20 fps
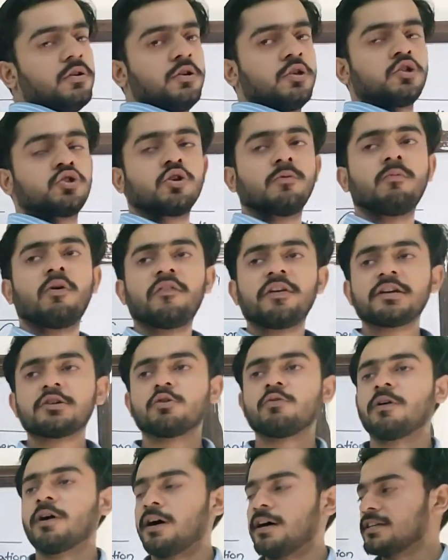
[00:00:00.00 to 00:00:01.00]
So moving
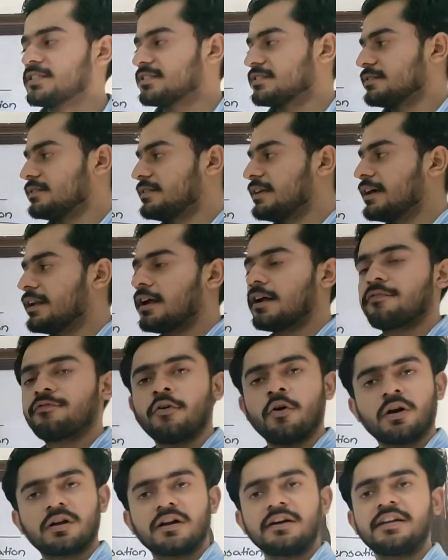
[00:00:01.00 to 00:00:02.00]
towards, there are
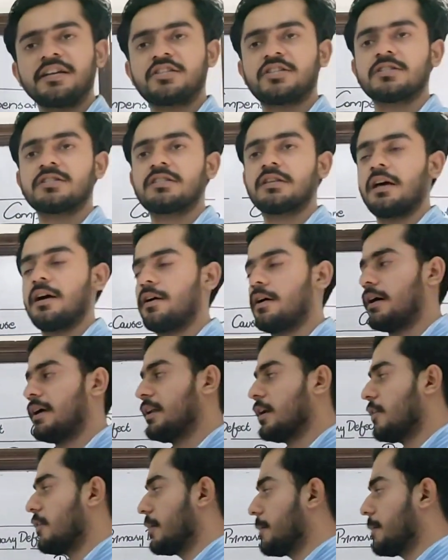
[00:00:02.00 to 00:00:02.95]
four conditions now in our